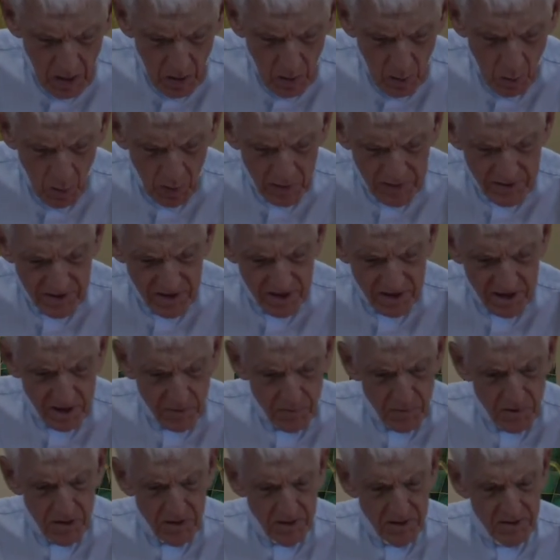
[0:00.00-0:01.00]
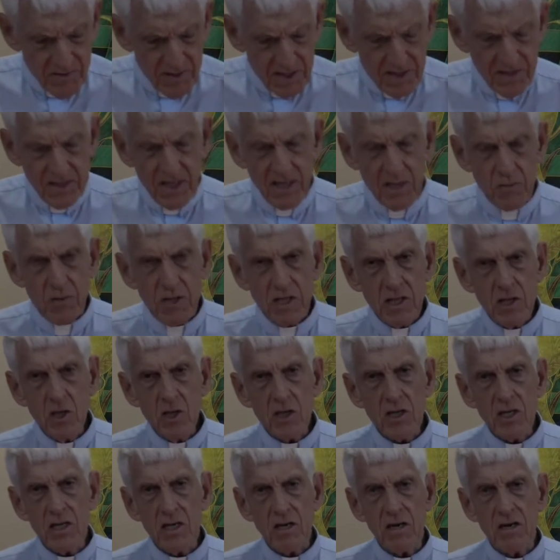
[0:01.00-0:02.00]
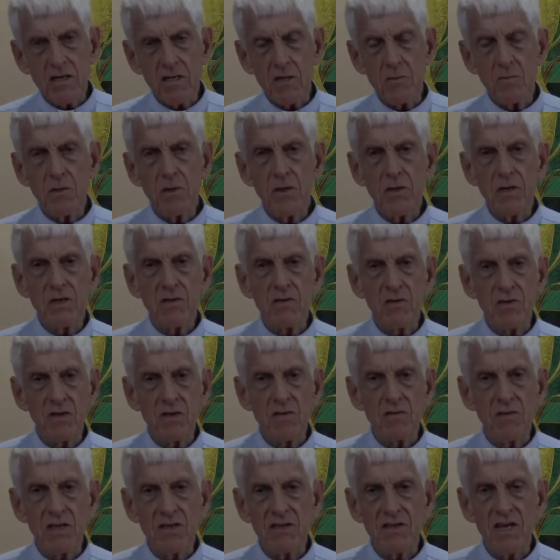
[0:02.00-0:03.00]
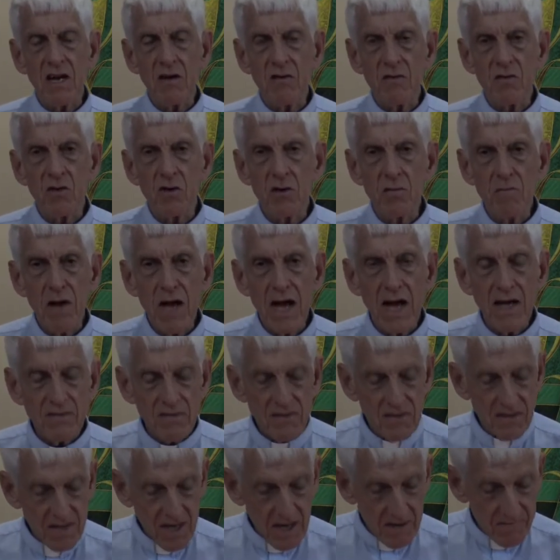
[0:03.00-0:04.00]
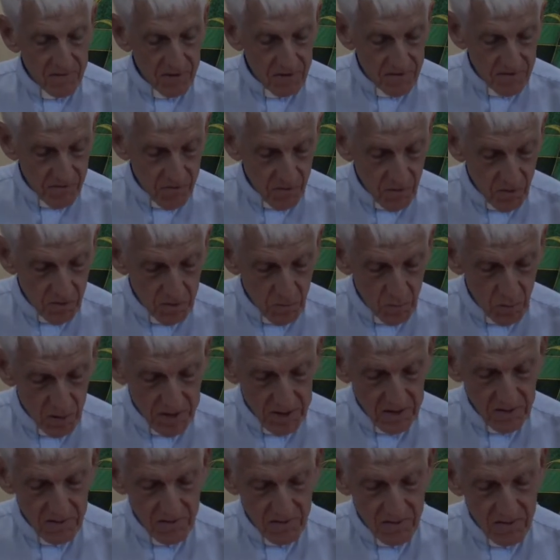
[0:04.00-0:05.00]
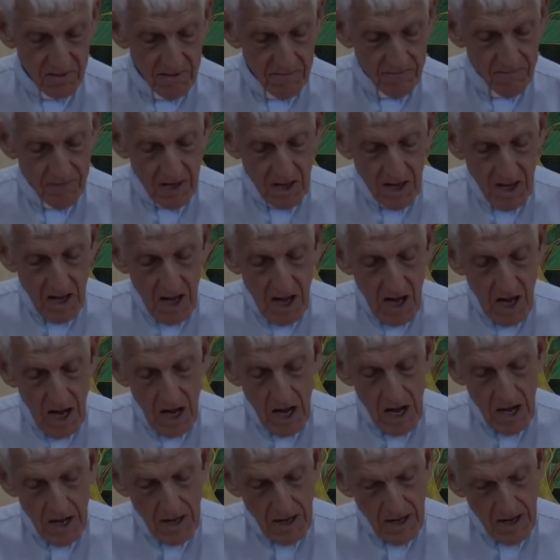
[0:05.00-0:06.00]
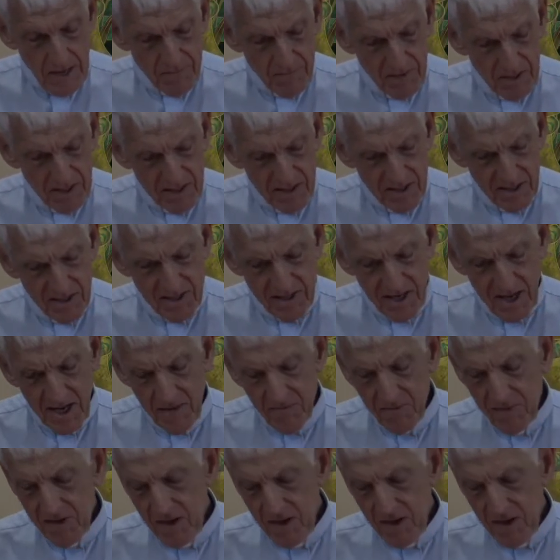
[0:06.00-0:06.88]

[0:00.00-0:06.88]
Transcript: What's the experience? I said we'd look at our experience of these outdoor Masses after 4 weeks. I didn't have